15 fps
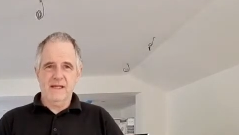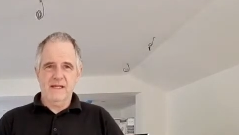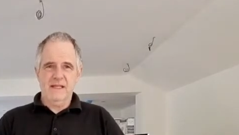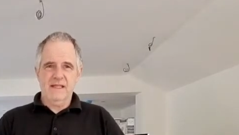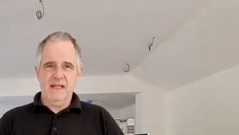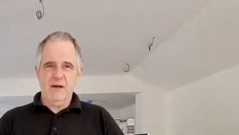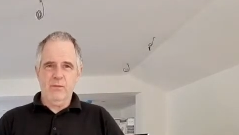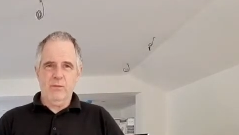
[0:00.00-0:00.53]

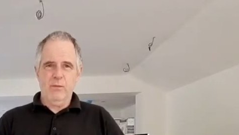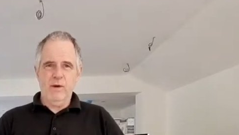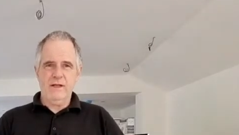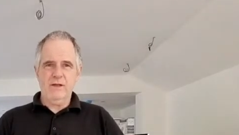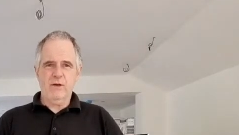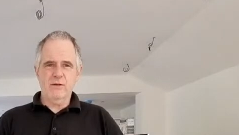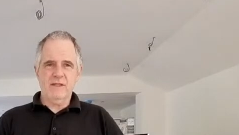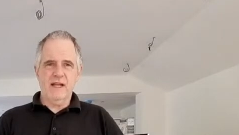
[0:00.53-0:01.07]
Now, when you
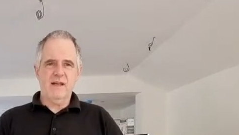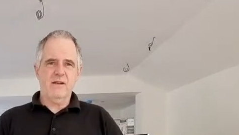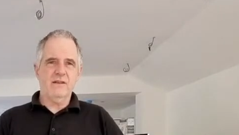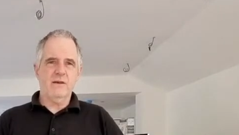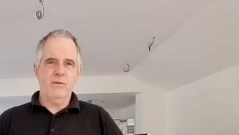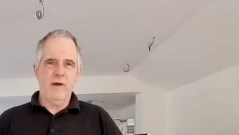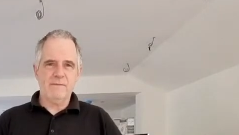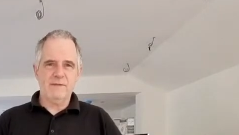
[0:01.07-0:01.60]
go down on
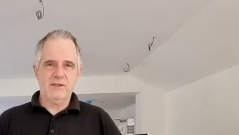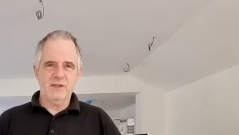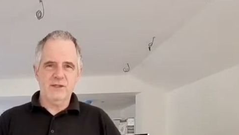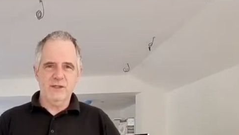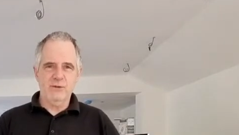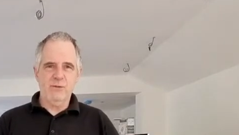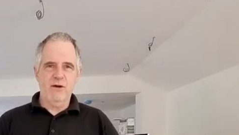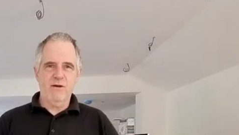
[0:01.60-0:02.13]
the website,
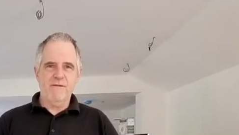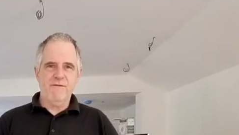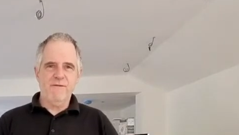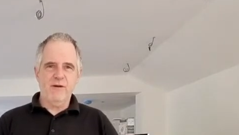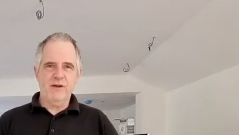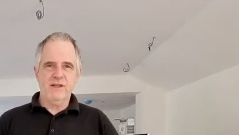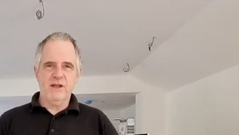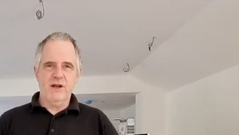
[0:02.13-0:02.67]
you will find